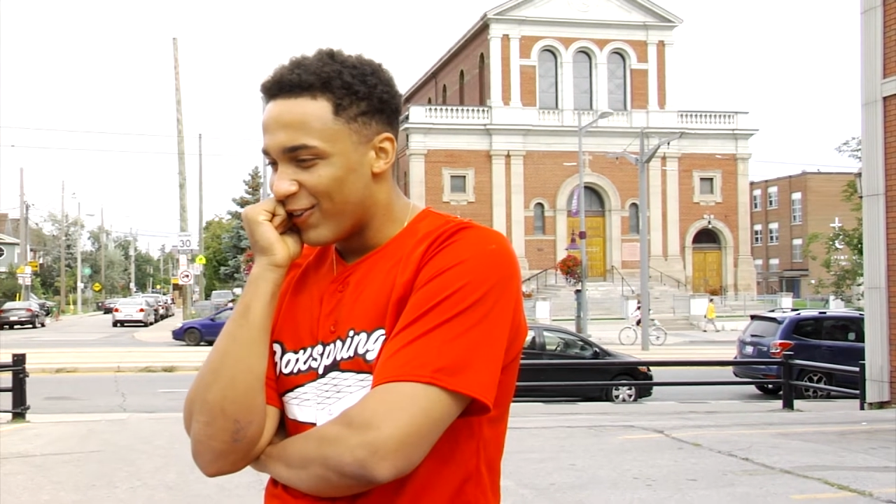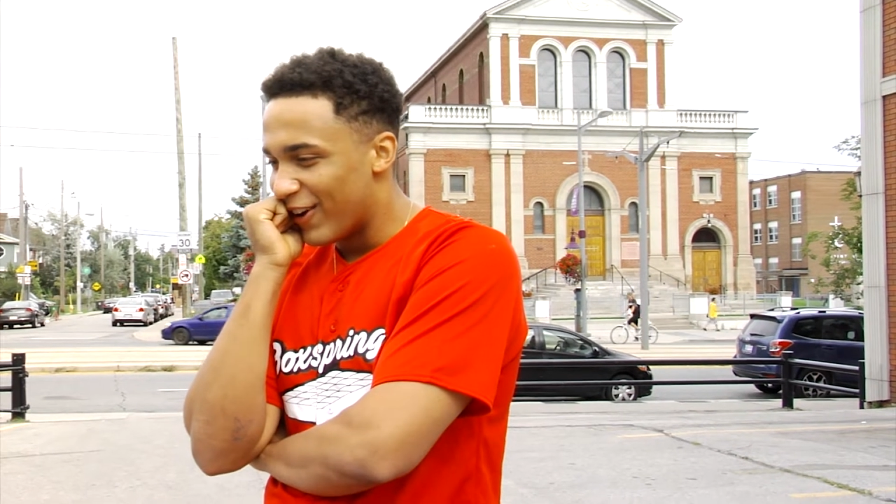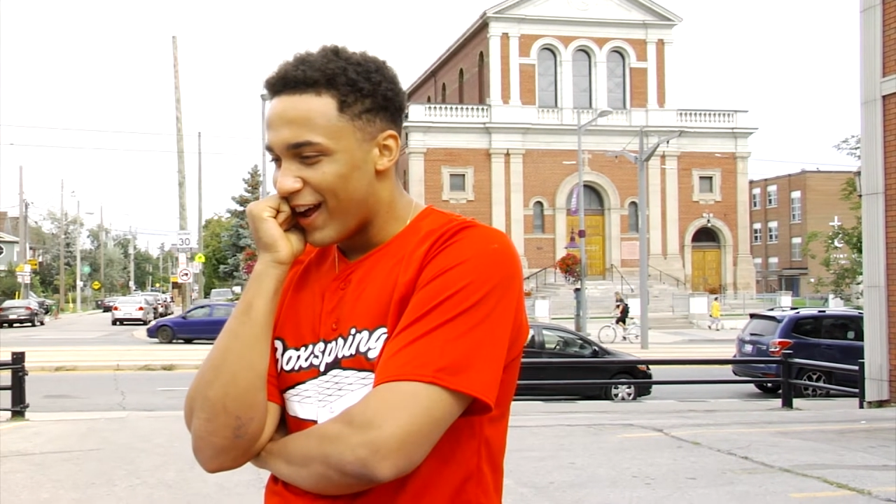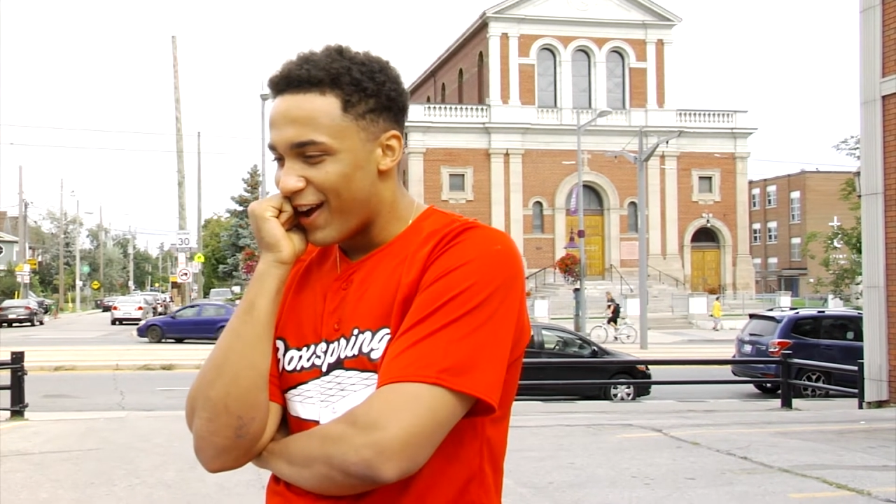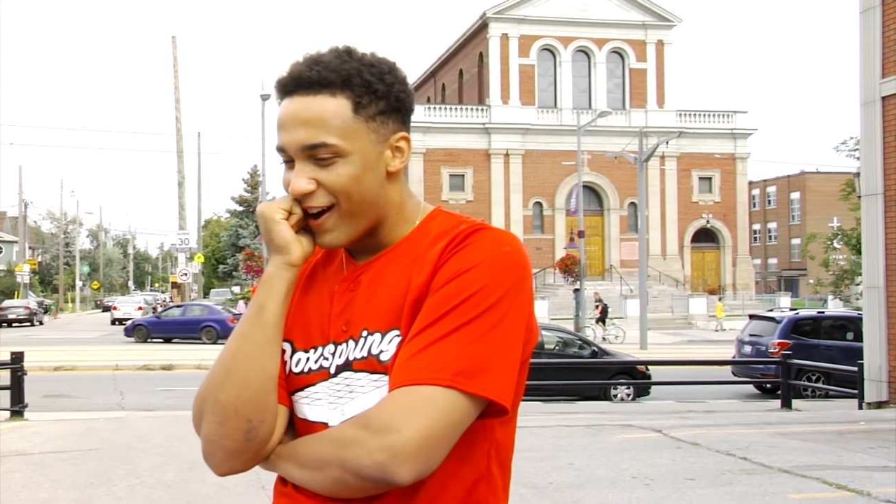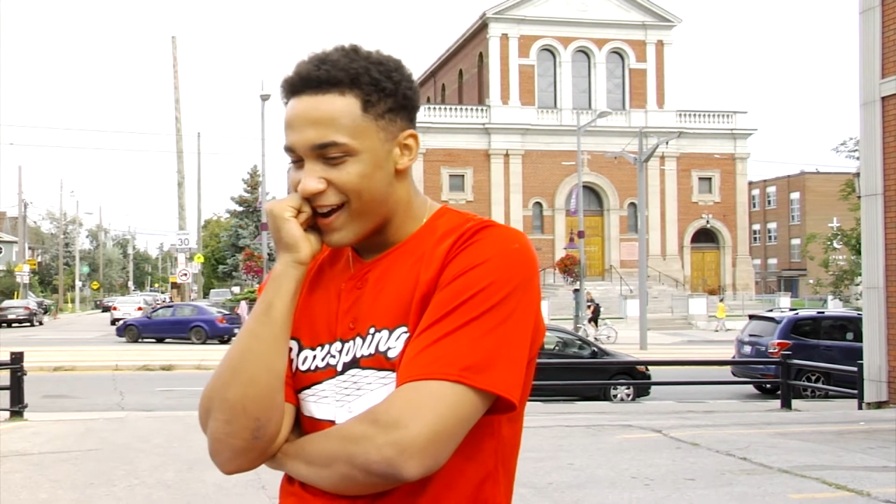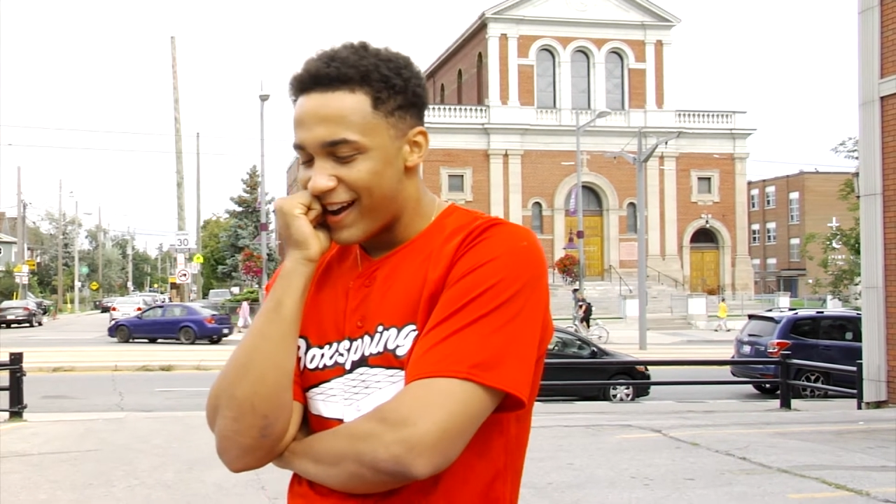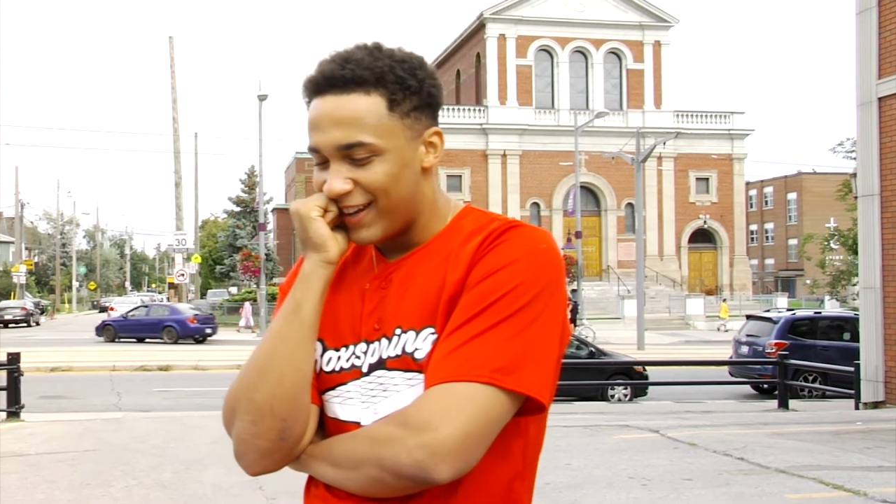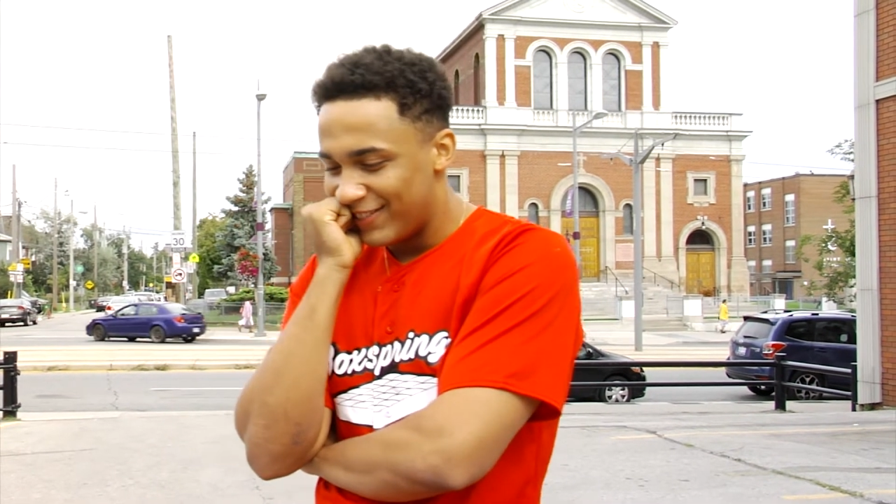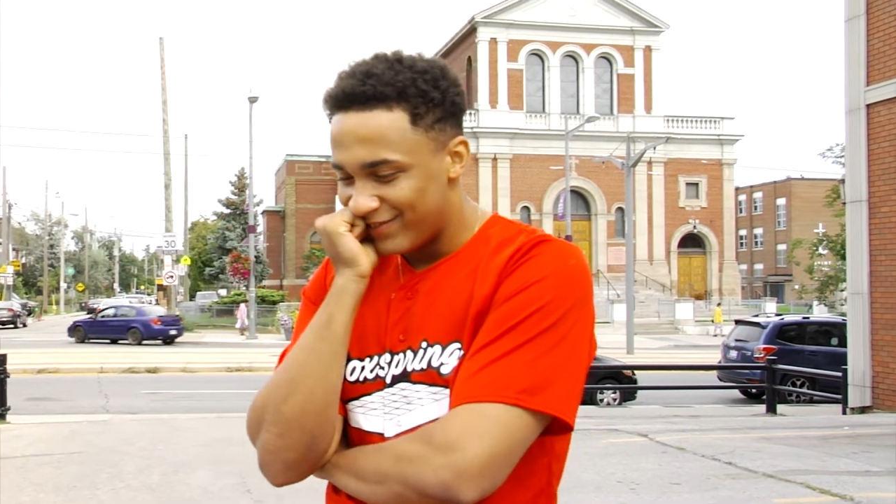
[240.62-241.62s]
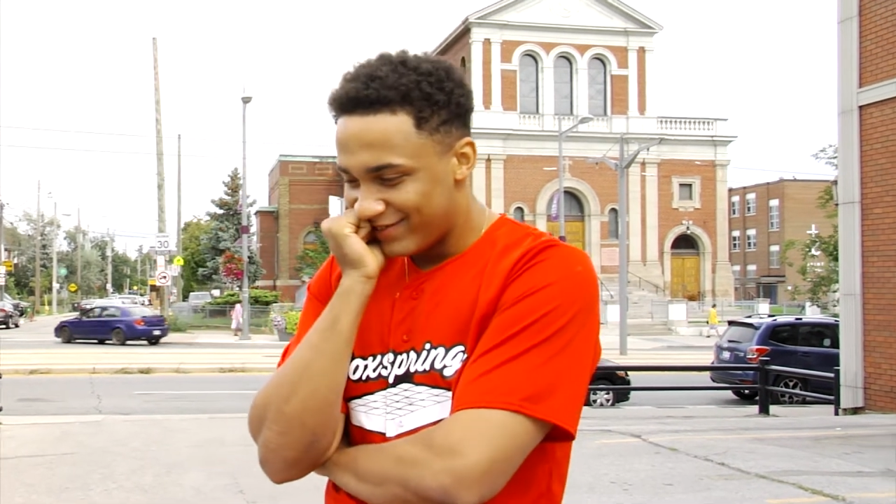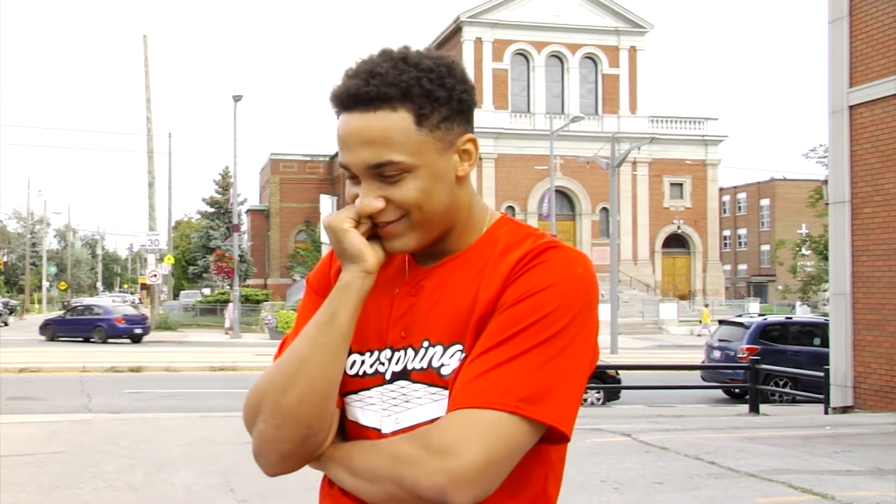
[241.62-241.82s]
one, I'm